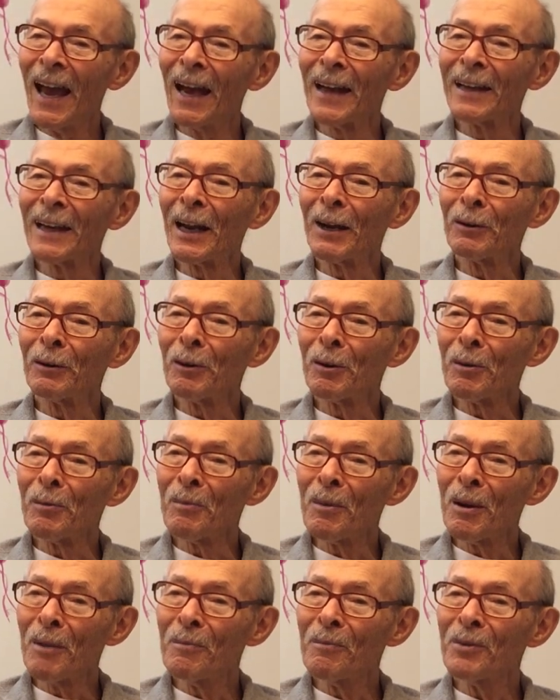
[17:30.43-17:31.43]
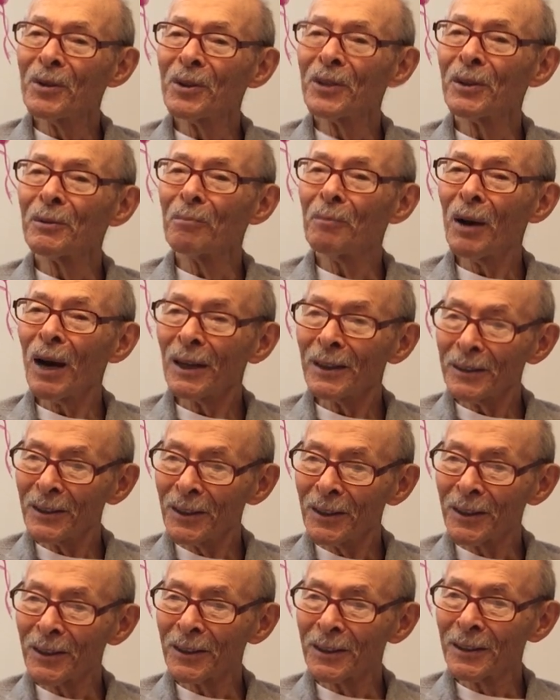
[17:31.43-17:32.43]
And I remember the
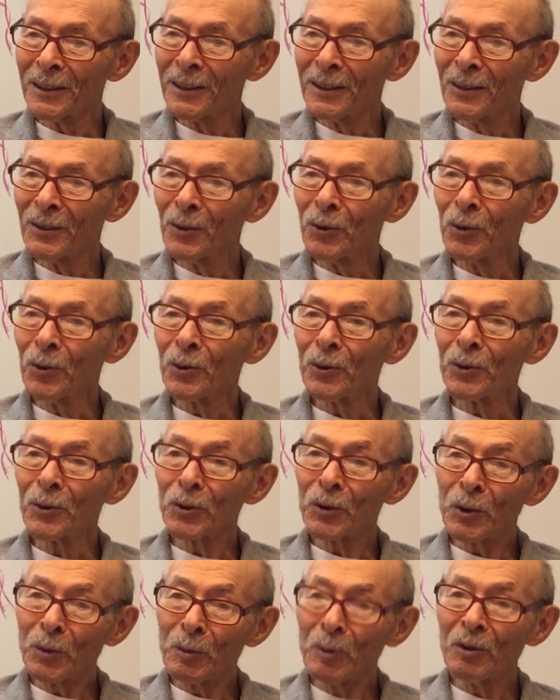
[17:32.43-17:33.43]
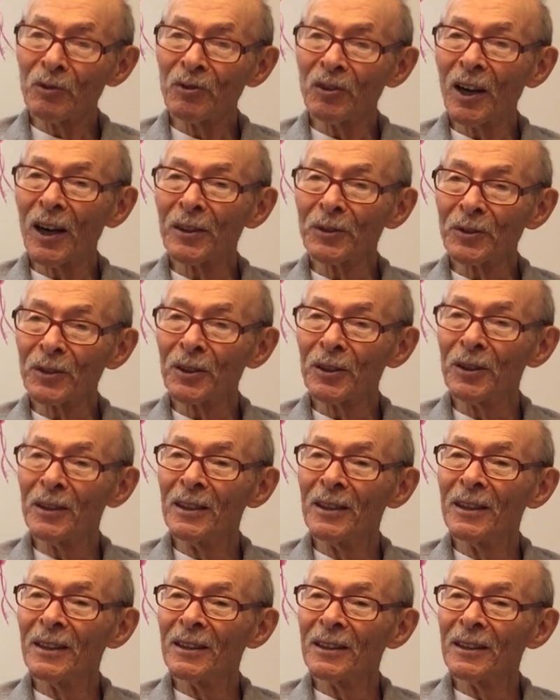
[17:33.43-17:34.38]
monitor, or the supervisor,